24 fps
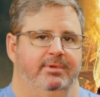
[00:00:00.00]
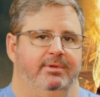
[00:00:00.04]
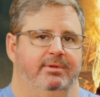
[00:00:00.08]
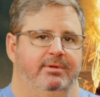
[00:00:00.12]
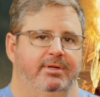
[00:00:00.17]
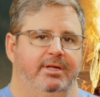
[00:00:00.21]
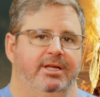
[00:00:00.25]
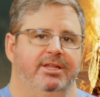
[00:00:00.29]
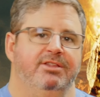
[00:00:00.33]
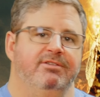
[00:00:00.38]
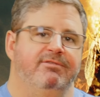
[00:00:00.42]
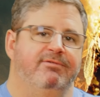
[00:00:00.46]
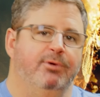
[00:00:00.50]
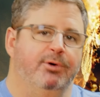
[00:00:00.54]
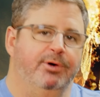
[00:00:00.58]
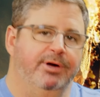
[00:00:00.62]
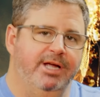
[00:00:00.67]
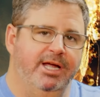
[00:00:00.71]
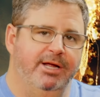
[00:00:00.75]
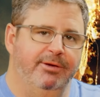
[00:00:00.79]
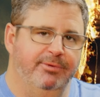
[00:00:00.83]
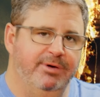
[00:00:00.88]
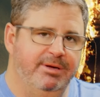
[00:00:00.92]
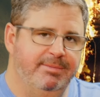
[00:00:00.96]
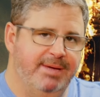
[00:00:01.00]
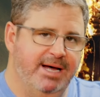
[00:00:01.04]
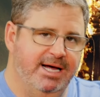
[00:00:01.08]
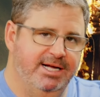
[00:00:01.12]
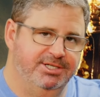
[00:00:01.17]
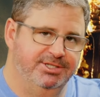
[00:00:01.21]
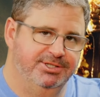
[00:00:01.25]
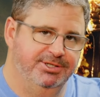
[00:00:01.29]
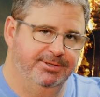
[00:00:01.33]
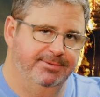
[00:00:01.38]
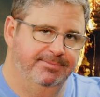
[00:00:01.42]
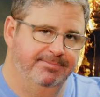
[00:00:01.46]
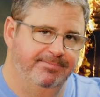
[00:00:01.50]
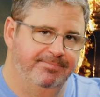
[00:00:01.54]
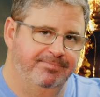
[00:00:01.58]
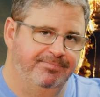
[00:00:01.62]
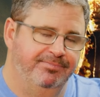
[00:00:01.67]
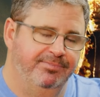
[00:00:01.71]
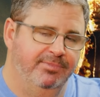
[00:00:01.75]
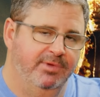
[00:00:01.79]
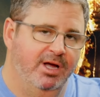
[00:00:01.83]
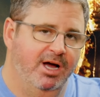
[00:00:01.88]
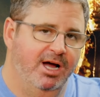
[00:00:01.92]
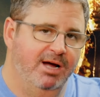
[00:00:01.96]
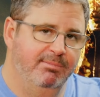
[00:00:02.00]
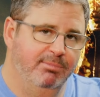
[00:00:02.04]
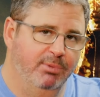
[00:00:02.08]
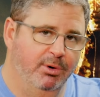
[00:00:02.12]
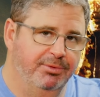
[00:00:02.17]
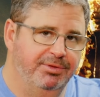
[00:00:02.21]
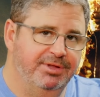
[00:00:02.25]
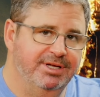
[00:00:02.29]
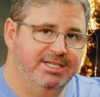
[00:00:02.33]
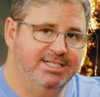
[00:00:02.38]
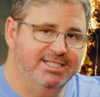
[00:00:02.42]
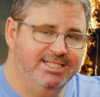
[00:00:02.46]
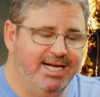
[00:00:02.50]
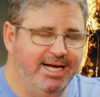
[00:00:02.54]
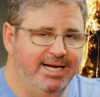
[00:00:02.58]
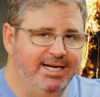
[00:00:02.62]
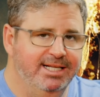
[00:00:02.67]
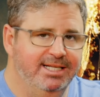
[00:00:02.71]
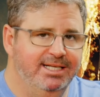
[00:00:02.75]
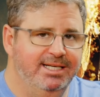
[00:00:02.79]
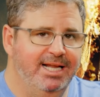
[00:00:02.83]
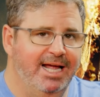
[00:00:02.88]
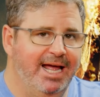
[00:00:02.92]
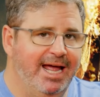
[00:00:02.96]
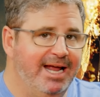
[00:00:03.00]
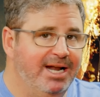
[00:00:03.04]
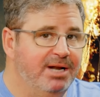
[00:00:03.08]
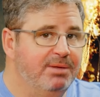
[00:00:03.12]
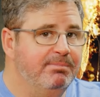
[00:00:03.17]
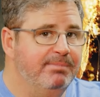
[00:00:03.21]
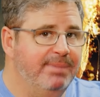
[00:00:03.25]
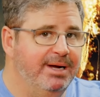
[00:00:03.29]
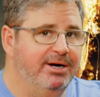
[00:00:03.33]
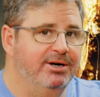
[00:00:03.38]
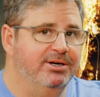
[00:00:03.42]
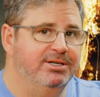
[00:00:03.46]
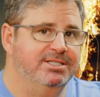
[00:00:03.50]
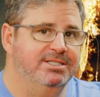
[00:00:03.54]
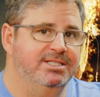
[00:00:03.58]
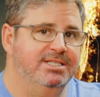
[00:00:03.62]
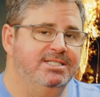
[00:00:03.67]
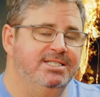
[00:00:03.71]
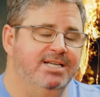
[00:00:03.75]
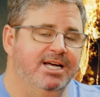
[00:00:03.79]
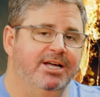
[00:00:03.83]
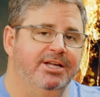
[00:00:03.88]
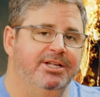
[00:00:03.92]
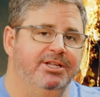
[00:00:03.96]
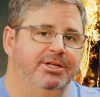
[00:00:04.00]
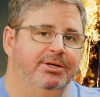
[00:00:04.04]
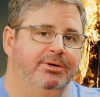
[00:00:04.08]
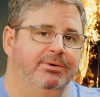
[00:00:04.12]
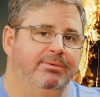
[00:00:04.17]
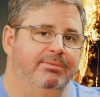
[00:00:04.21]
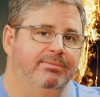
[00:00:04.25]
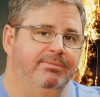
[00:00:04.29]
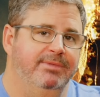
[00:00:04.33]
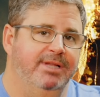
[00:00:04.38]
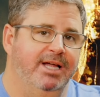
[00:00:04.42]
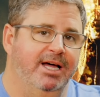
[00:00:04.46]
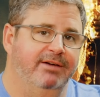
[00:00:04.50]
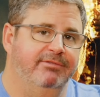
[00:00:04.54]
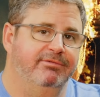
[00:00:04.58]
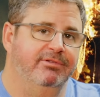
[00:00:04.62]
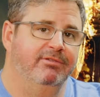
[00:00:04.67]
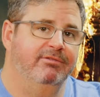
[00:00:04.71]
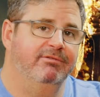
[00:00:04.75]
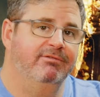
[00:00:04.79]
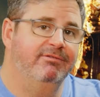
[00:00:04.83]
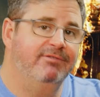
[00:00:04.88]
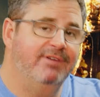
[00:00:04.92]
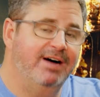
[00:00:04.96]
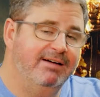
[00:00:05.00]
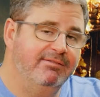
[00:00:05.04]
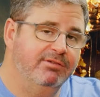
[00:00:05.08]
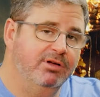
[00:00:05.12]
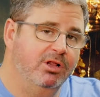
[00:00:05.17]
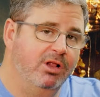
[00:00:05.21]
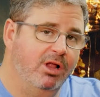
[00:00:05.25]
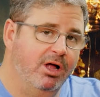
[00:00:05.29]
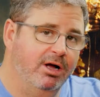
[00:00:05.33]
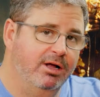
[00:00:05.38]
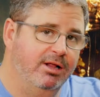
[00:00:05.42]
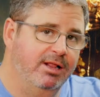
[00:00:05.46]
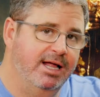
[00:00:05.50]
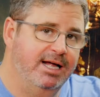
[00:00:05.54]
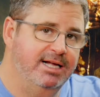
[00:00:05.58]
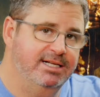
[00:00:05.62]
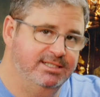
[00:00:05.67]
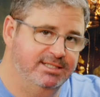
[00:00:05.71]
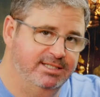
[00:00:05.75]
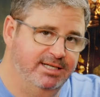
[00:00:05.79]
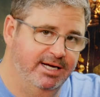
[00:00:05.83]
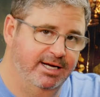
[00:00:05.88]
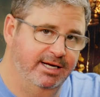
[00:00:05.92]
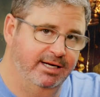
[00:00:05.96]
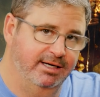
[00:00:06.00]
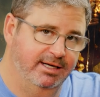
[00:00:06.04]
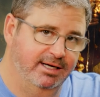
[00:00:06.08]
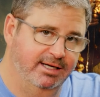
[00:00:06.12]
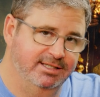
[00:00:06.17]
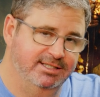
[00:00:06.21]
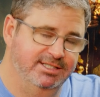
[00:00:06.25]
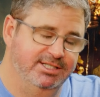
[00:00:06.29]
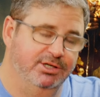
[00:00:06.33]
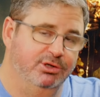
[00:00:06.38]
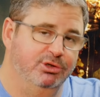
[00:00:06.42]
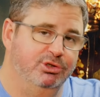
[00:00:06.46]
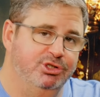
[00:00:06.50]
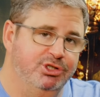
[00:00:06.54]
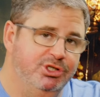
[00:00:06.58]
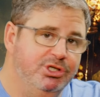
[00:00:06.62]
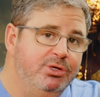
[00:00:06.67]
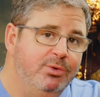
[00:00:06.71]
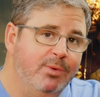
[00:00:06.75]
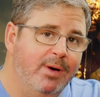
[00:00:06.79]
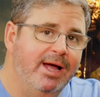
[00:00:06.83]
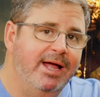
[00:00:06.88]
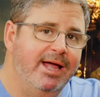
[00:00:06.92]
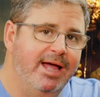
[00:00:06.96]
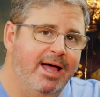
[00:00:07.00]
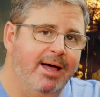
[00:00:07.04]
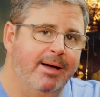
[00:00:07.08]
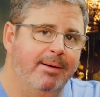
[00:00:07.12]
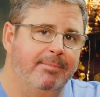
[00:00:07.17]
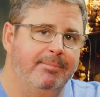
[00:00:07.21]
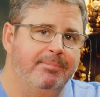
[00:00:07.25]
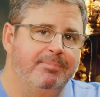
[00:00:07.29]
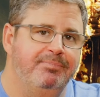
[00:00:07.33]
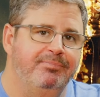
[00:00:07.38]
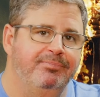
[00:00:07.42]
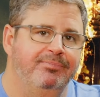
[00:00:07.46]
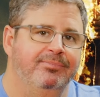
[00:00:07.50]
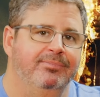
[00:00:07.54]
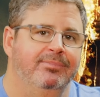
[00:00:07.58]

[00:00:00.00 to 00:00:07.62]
in the 4K remaster. I'm both excited and embarrassed to tell you that from 5 o'clock last night until 2 a.m.,